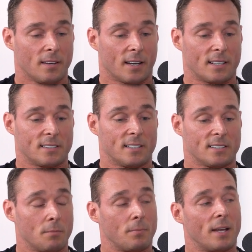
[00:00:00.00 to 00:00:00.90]
a
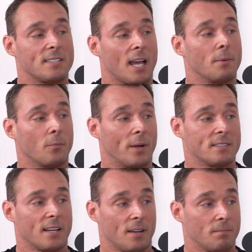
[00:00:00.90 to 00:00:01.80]
consistent bedtime and
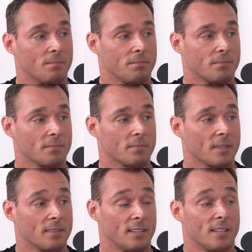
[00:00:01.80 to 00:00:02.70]
wake time
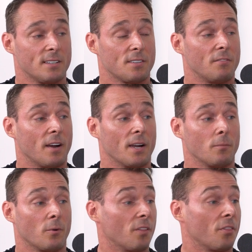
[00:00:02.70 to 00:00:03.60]
that doesn't vary
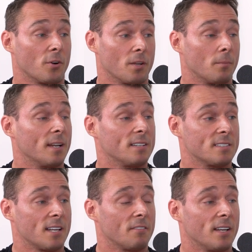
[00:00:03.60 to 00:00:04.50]
more than 30 minutes,
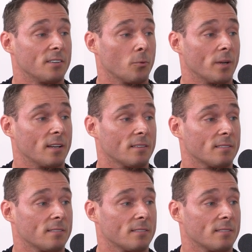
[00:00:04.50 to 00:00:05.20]
7 days a week.